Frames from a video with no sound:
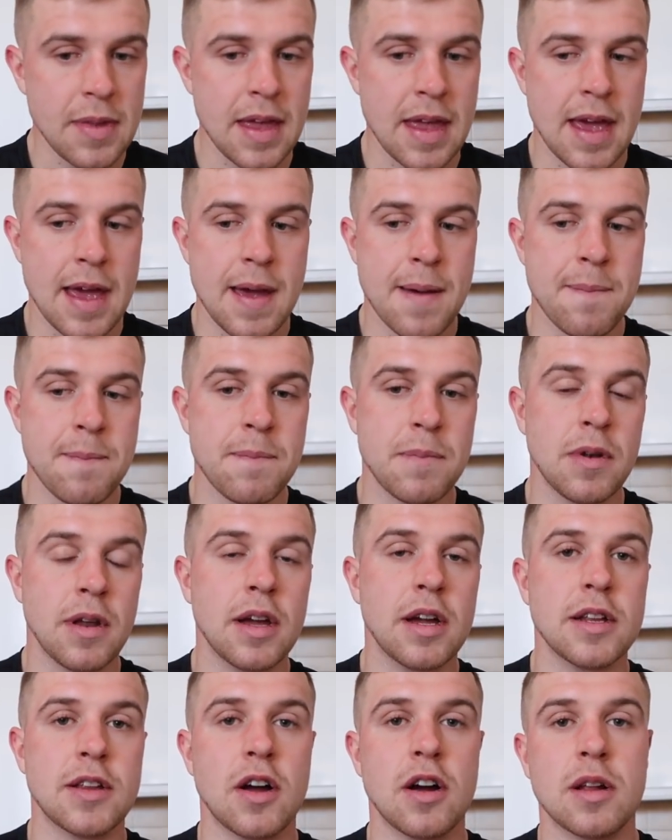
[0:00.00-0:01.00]

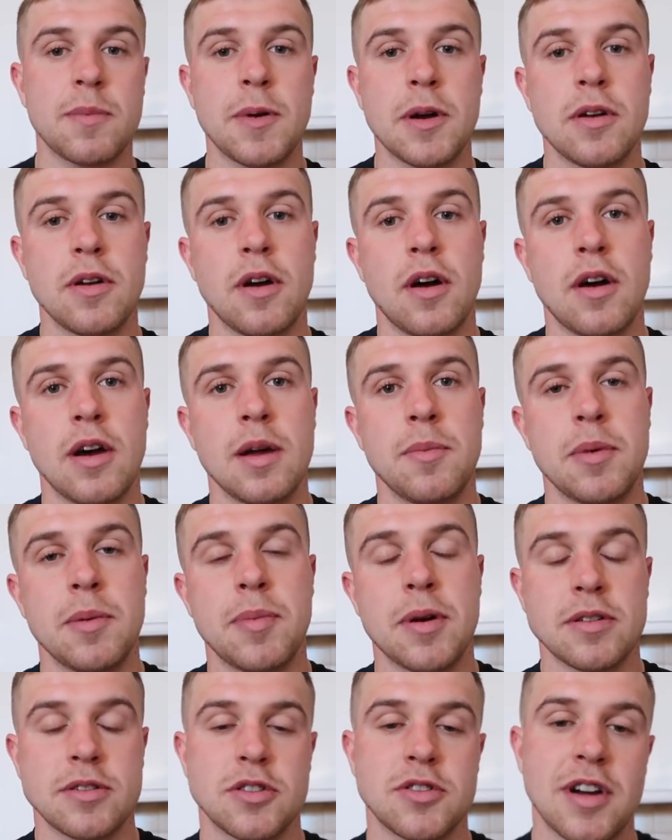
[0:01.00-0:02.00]
Like I talked about, I am a
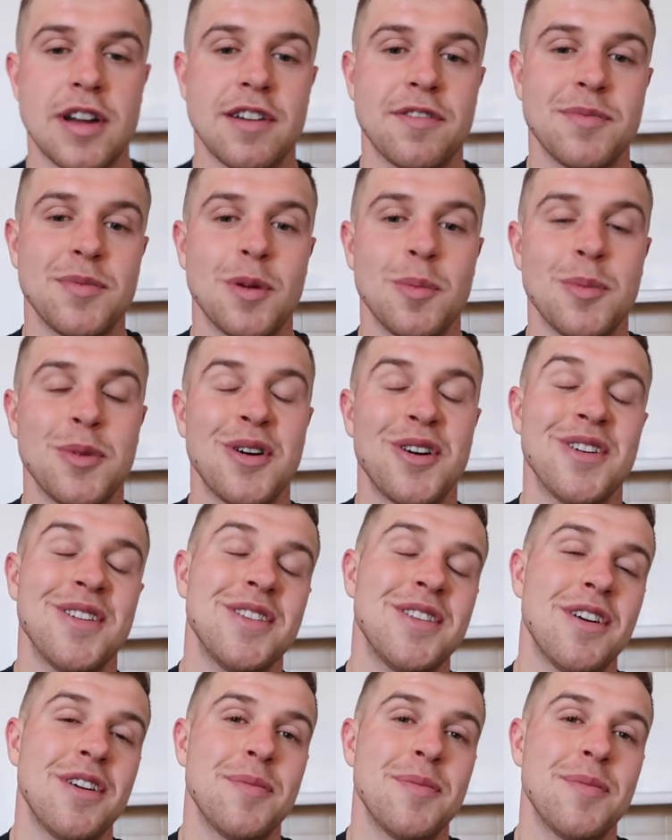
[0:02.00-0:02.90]
personal trainer from Dublin, Ireland.